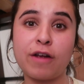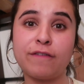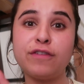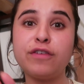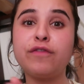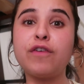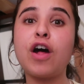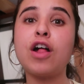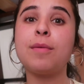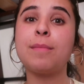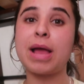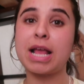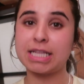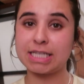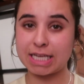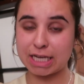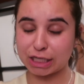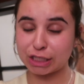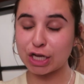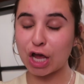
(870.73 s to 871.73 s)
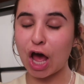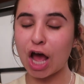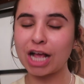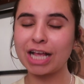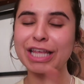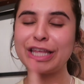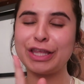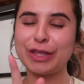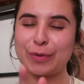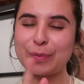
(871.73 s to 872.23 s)
If you follow my
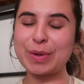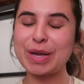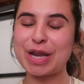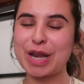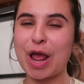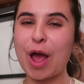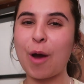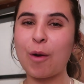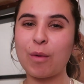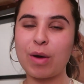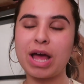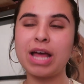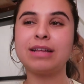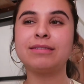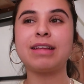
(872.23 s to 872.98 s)
TikTok, you would know.